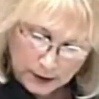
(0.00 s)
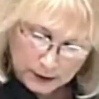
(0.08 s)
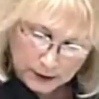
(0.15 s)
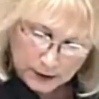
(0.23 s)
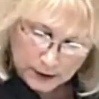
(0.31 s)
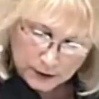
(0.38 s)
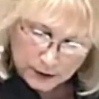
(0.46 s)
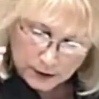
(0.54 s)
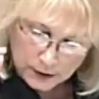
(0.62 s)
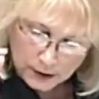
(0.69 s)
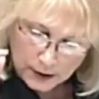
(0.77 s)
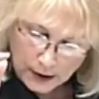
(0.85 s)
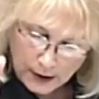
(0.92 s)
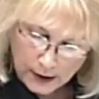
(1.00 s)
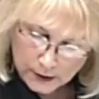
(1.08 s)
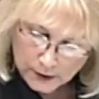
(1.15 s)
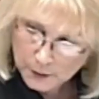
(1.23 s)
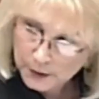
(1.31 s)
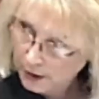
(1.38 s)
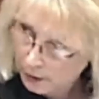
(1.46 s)
listened as
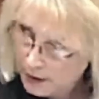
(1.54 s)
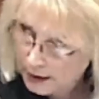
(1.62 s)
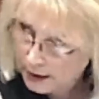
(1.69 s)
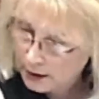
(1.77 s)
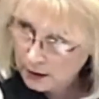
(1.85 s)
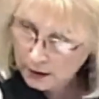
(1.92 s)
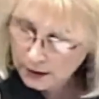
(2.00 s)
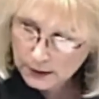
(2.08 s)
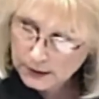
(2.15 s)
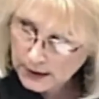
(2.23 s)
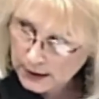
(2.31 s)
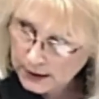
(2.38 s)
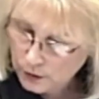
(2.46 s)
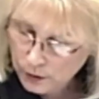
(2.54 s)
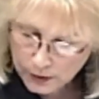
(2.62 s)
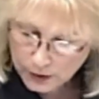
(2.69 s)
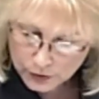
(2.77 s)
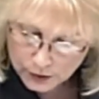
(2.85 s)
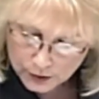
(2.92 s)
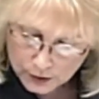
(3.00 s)
many of my colleagues asked
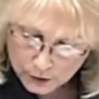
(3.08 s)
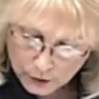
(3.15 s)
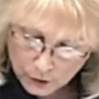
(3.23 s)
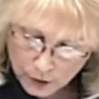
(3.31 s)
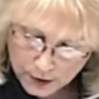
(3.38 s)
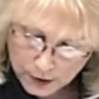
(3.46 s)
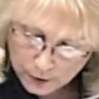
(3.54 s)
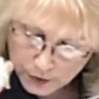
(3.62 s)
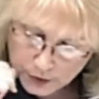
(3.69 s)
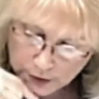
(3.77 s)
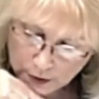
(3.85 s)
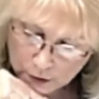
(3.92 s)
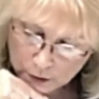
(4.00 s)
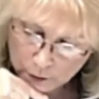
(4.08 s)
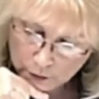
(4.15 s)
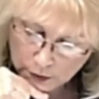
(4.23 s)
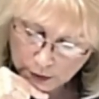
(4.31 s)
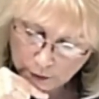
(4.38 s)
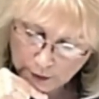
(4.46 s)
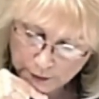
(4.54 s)
questions, and the one in particular,
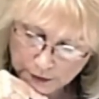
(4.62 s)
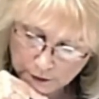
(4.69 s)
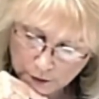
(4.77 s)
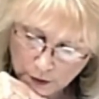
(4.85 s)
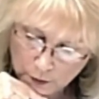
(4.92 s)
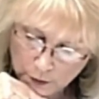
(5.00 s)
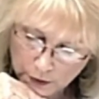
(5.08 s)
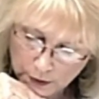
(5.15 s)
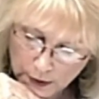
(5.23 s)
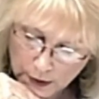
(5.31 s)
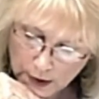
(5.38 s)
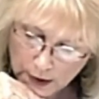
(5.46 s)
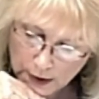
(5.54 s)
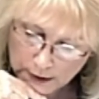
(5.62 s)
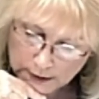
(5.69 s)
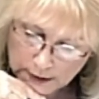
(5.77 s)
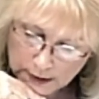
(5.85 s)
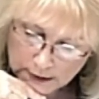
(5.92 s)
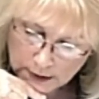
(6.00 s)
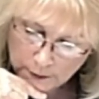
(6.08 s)
Representative Gomart, had
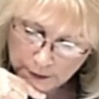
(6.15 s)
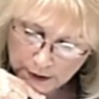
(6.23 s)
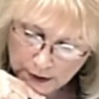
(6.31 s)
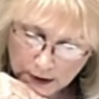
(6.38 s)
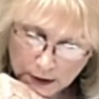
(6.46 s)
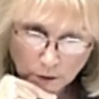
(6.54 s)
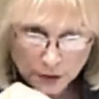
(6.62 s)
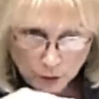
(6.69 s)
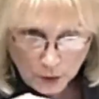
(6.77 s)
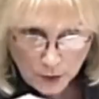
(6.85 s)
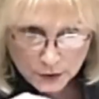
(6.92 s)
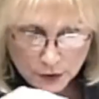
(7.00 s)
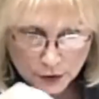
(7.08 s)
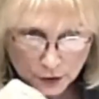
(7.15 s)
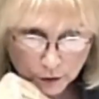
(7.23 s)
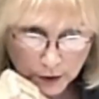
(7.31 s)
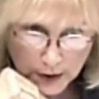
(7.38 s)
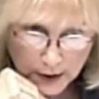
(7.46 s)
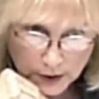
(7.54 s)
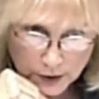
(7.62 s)
said something, and I was watching your
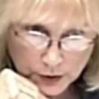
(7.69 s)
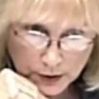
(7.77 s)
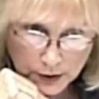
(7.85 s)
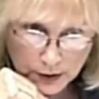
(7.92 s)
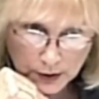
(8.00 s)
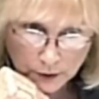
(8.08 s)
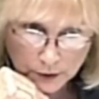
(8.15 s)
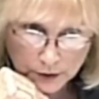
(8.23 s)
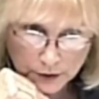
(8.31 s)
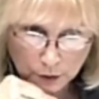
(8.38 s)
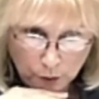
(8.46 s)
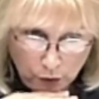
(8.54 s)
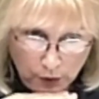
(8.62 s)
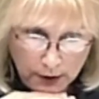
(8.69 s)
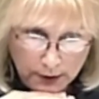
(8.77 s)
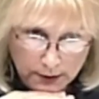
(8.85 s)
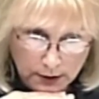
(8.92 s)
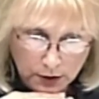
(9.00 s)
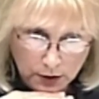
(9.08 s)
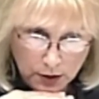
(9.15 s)
reaction, and I was surprised
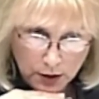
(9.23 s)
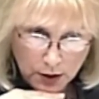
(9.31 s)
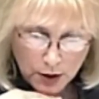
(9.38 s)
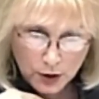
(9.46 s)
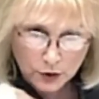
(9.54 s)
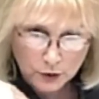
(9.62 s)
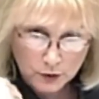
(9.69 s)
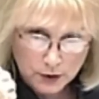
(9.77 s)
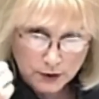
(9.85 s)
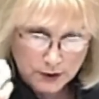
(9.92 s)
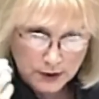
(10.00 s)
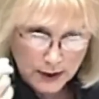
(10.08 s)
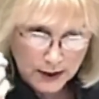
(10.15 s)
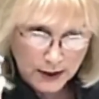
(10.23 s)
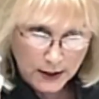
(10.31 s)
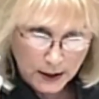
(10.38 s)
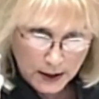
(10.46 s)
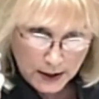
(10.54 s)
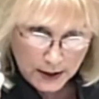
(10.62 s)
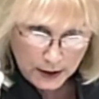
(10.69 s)
that you didn't say,
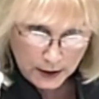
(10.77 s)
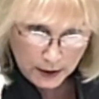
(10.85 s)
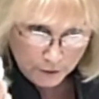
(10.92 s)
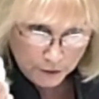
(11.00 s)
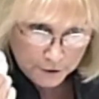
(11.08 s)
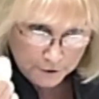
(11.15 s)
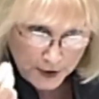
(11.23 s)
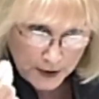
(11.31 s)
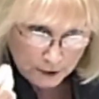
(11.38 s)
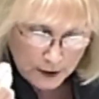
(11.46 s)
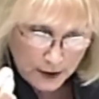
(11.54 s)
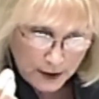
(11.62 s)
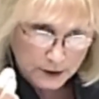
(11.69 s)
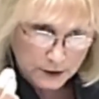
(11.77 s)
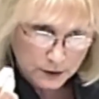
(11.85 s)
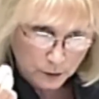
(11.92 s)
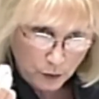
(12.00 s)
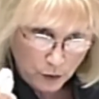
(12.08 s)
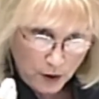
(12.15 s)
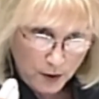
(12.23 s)
if in fact that is a
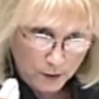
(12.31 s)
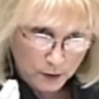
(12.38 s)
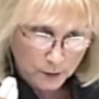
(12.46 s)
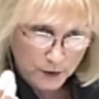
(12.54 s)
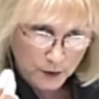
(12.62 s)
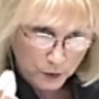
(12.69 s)
problem, then we